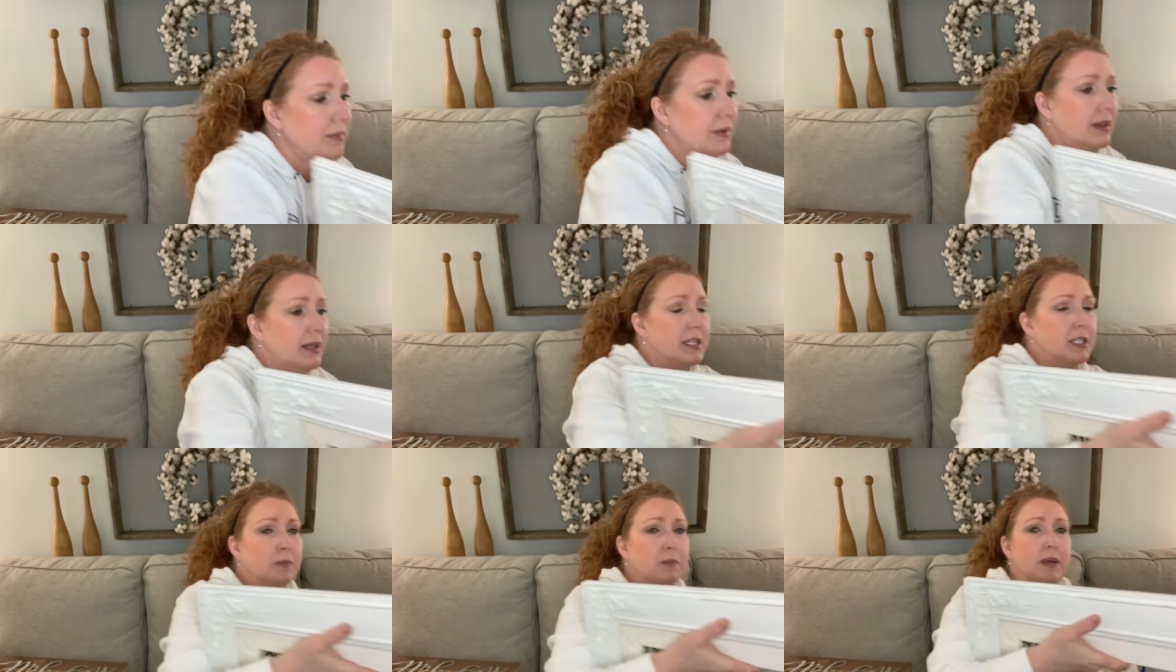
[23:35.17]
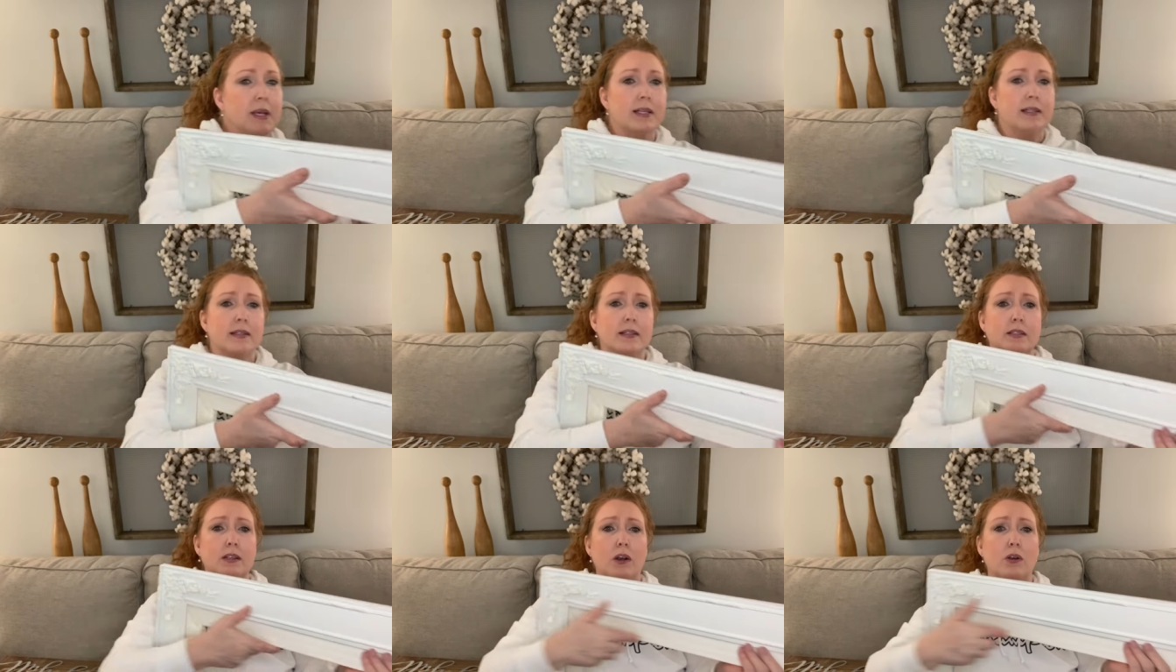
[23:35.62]
of these
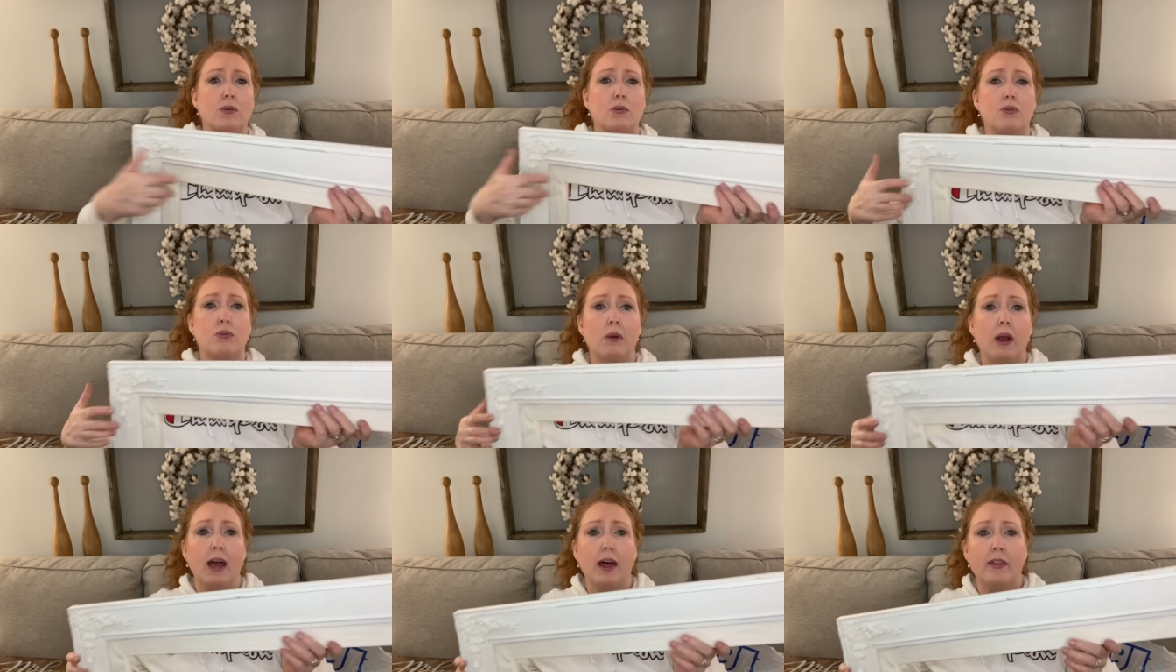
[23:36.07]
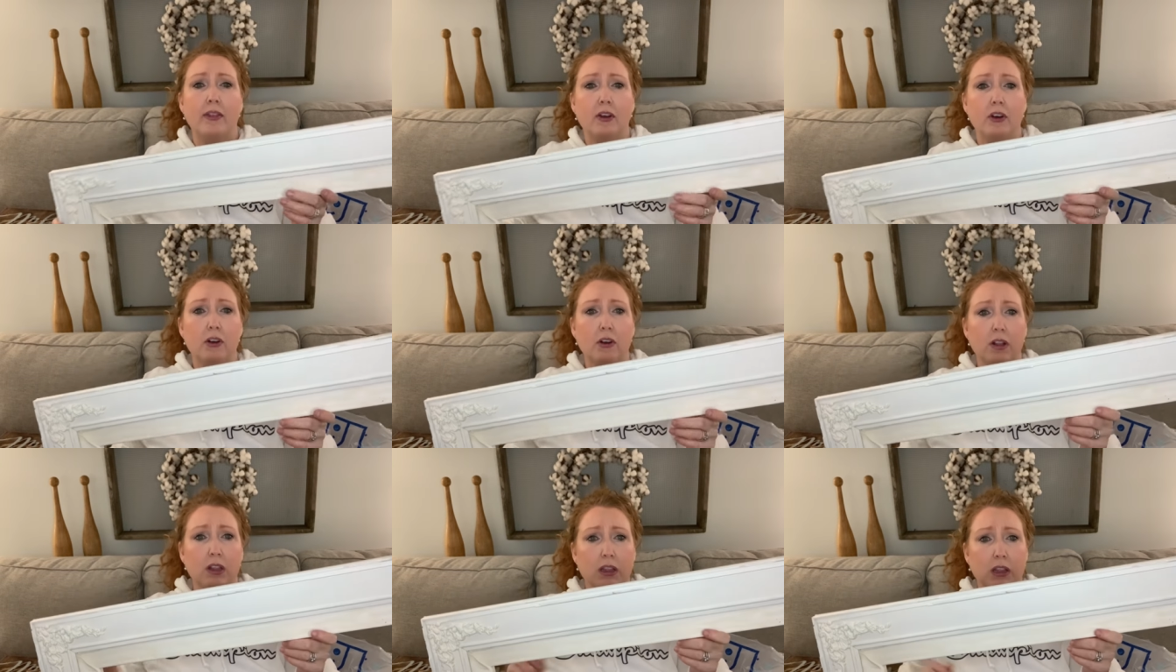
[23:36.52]
pieces are
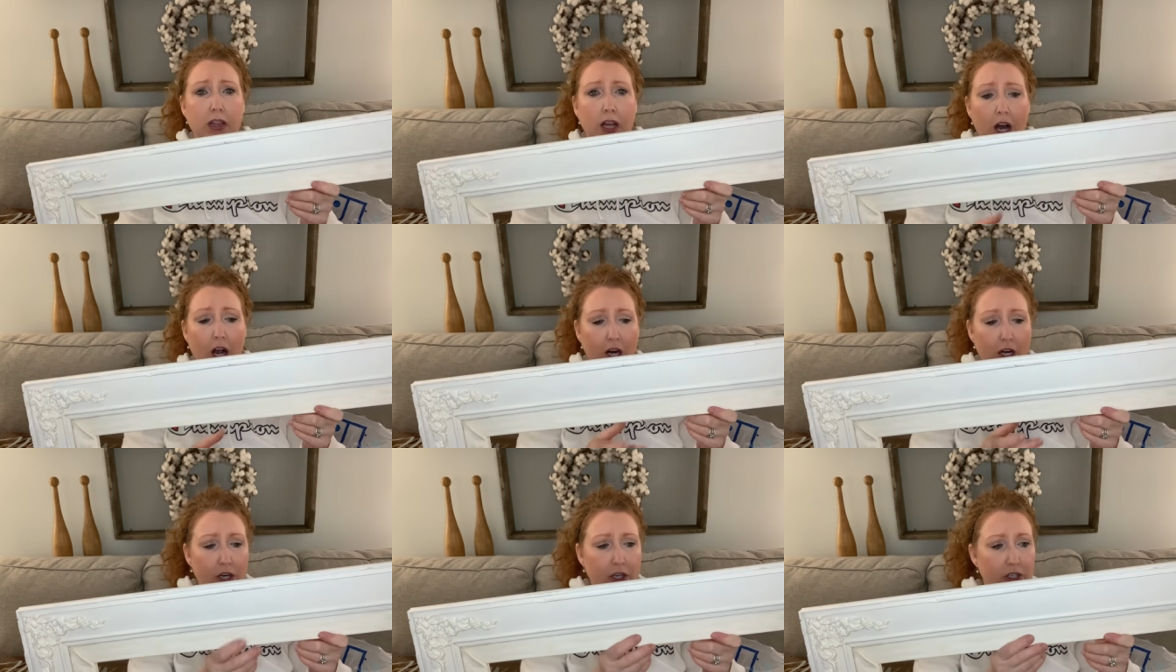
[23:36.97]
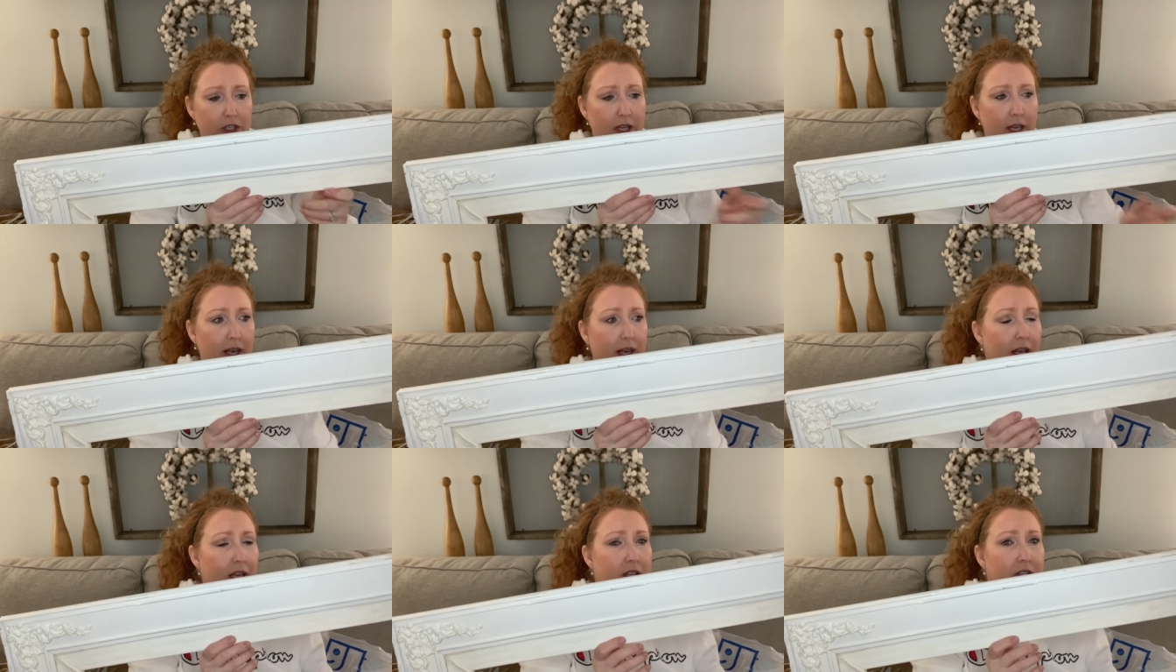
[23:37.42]
rather large.
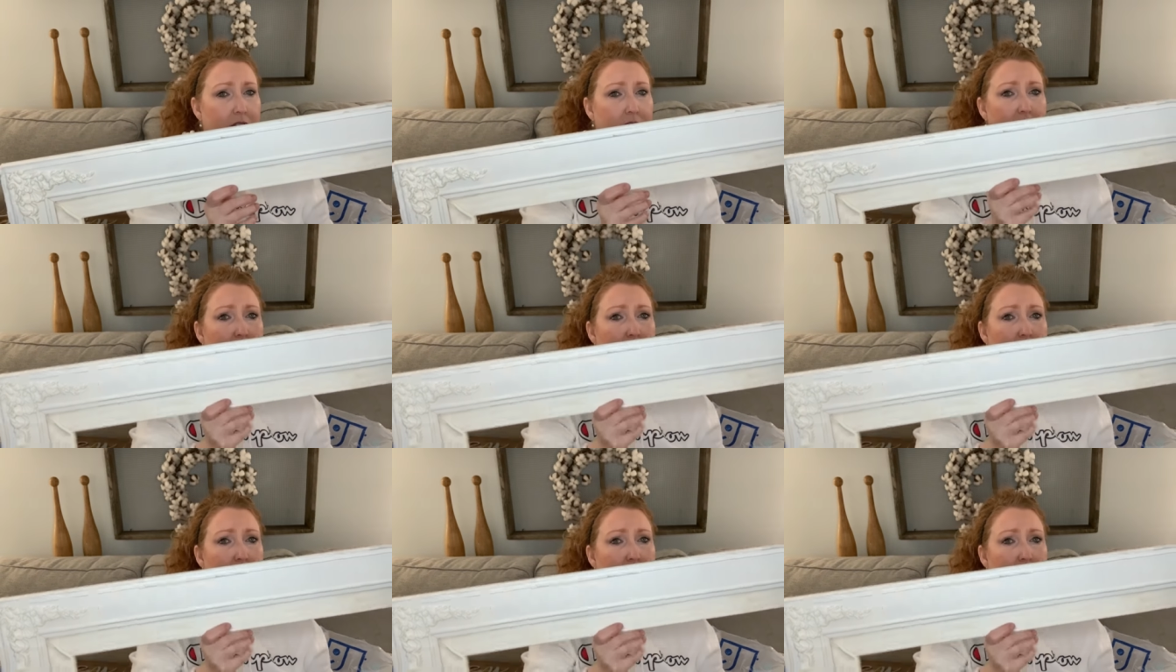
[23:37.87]
So